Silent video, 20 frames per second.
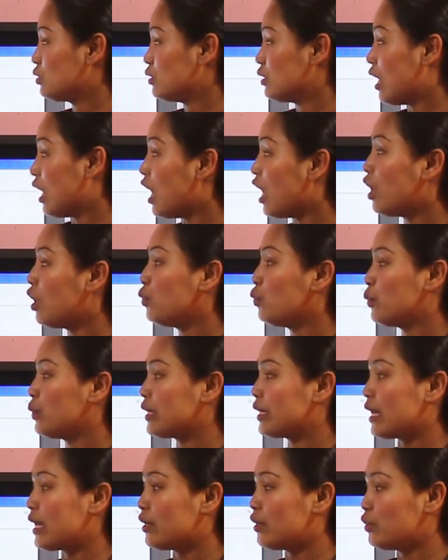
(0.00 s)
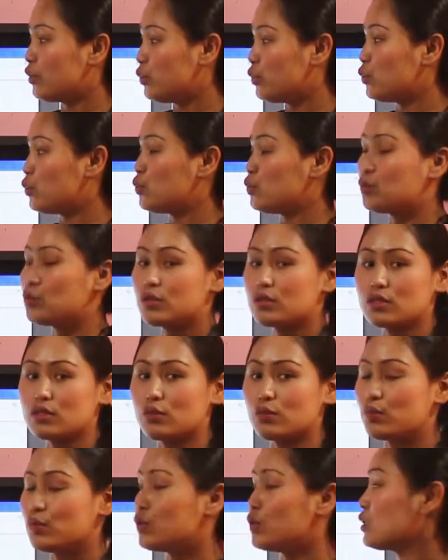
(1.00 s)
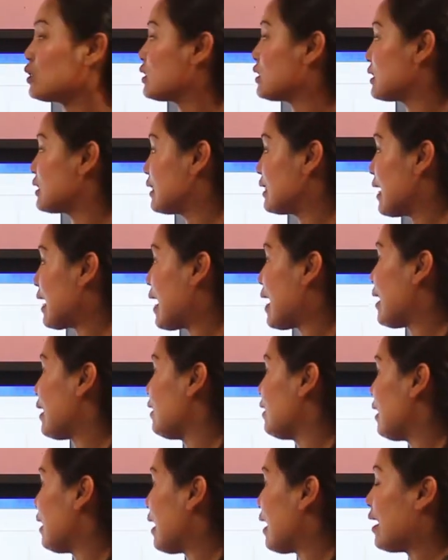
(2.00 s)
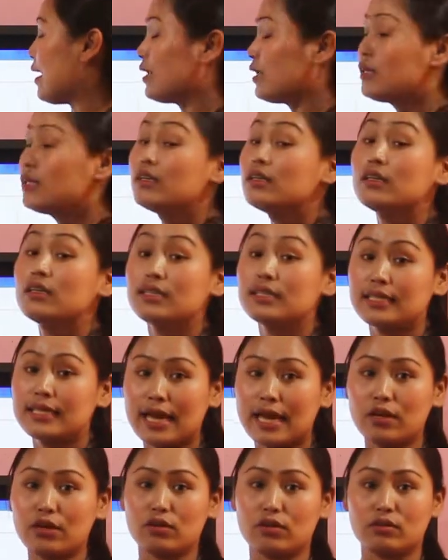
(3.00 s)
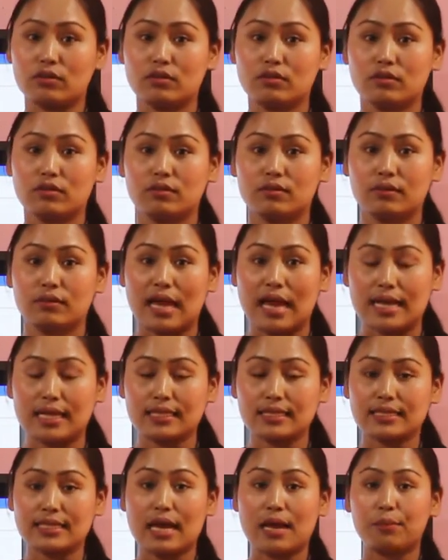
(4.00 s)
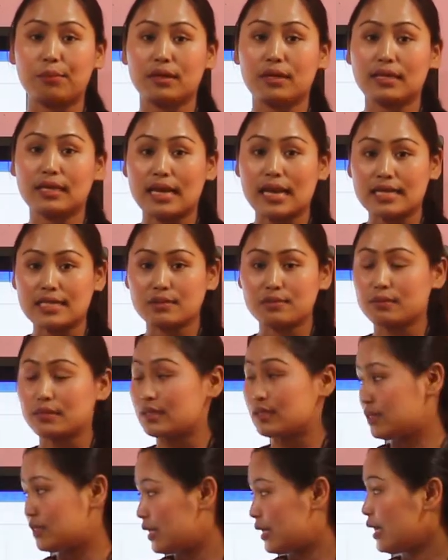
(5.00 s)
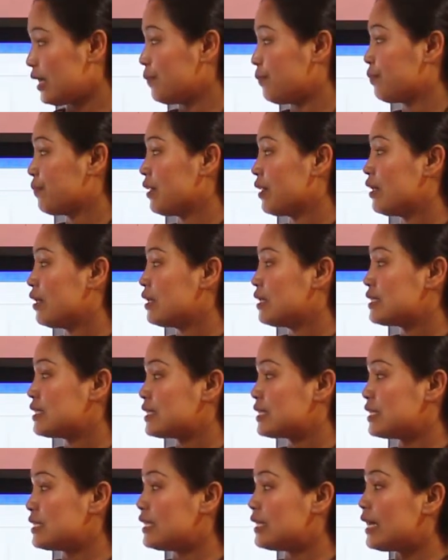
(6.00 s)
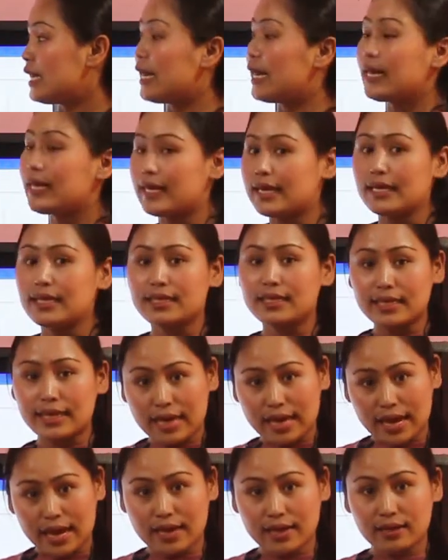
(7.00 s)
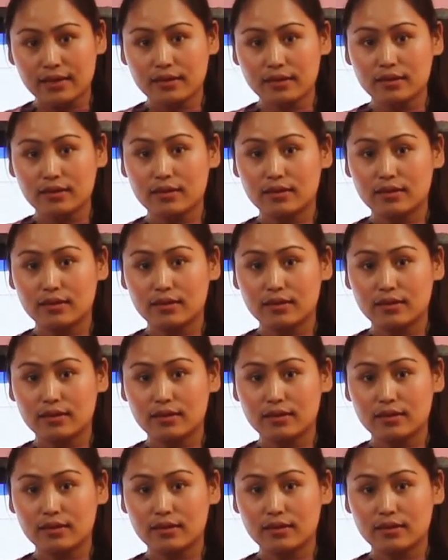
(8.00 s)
how we can use the words can and cannot. As I said, I'm class ma say can, can